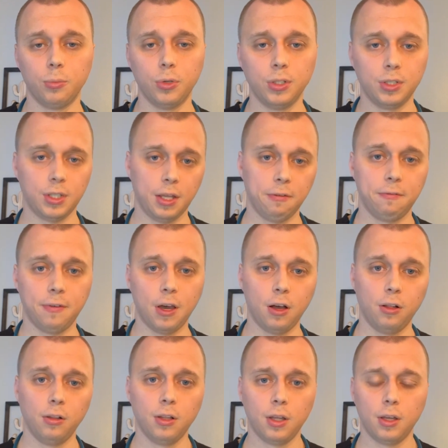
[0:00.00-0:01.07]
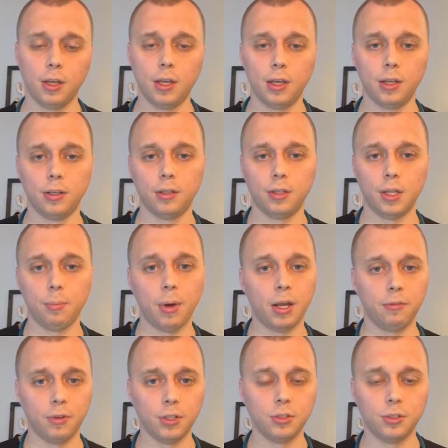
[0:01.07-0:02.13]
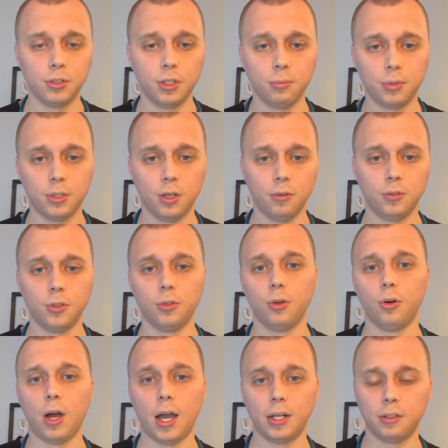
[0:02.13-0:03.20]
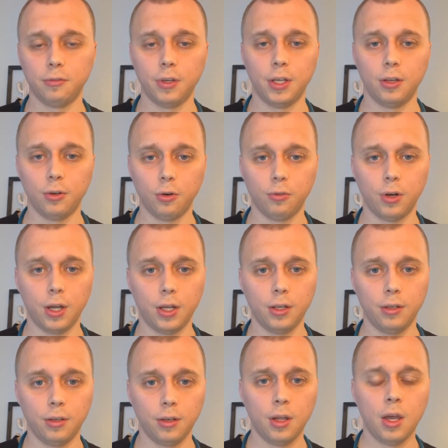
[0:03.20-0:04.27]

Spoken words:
reason they fell and they might have injured themselves, so they'll activate an overhead.